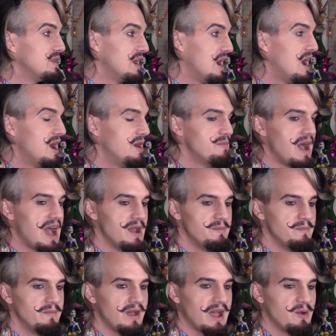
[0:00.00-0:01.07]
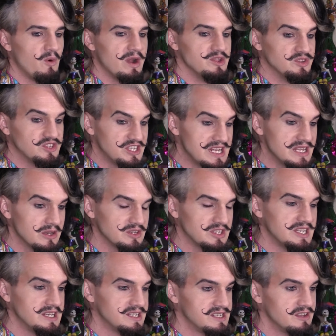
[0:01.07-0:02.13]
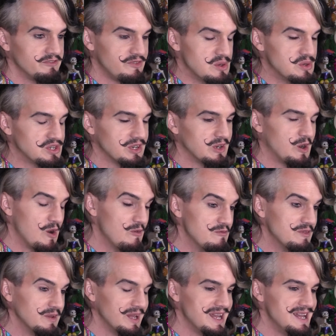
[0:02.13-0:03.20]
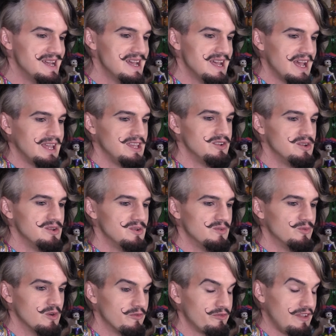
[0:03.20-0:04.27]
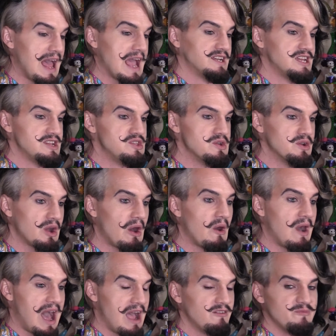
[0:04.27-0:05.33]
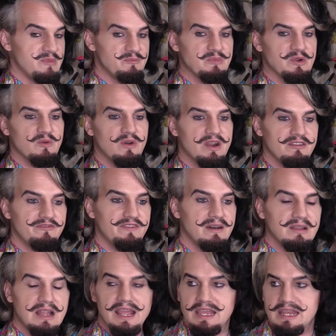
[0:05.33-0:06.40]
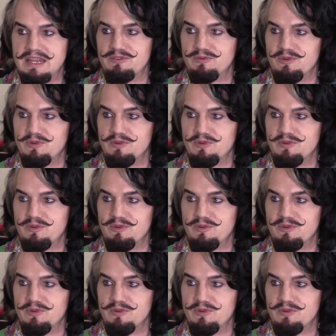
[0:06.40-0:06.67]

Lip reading: And when you see those things in the future, hopefully you reflect and you go, I remember what it felt like in the